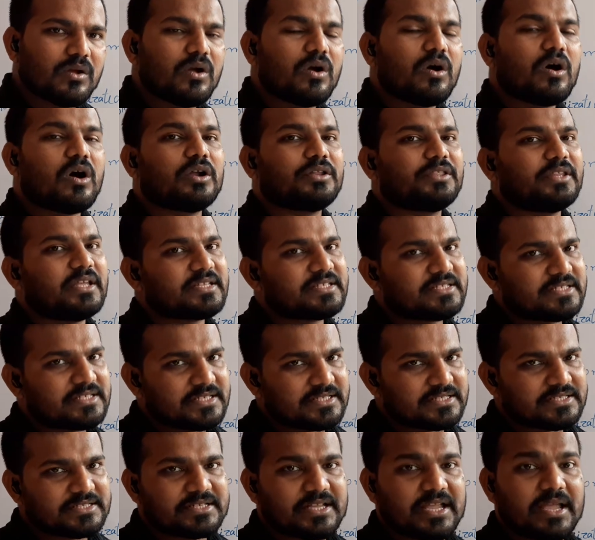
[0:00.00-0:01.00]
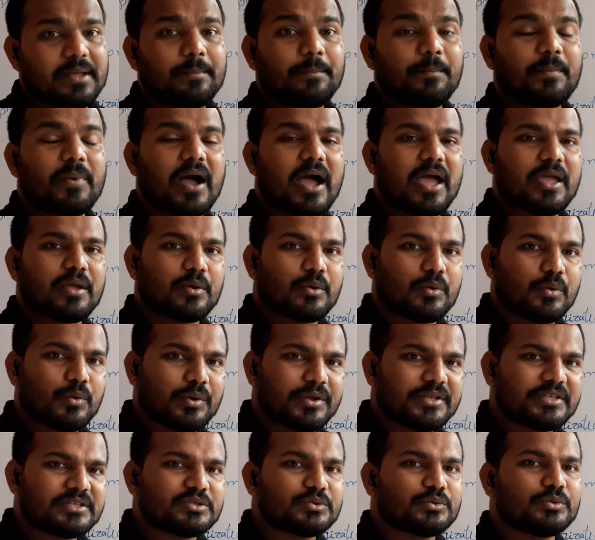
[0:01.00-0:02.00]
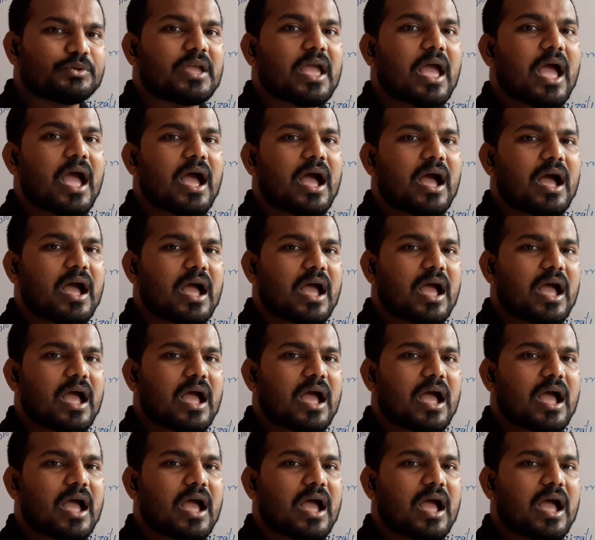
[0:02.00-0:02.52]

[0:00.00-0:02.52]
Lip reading: or the system by which we